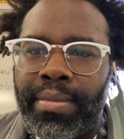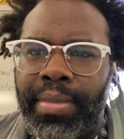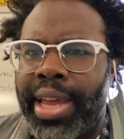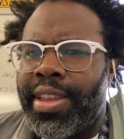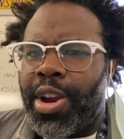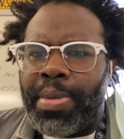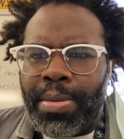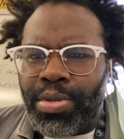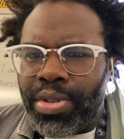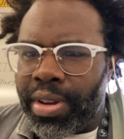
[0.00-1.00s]
Like, there are
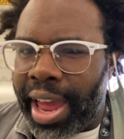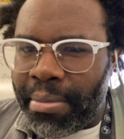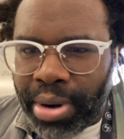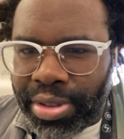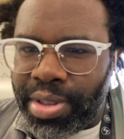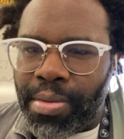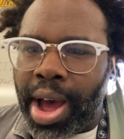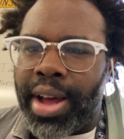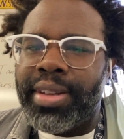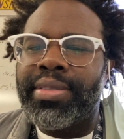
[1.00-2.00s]
people who don't like Breath of the
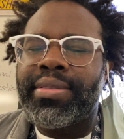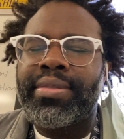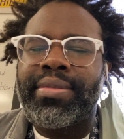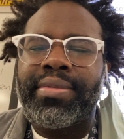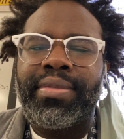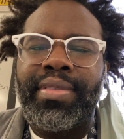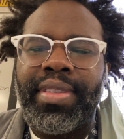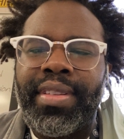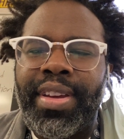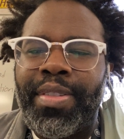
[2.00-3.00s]
Wild.
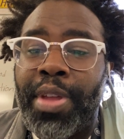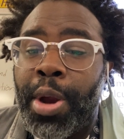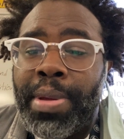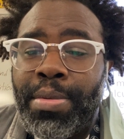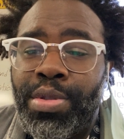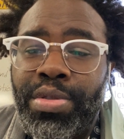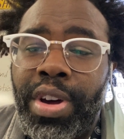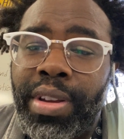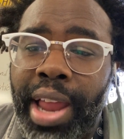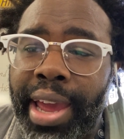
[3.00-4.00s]
There are people who
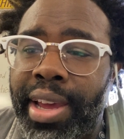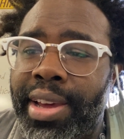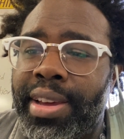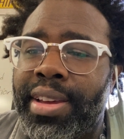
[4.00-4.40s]
don't like...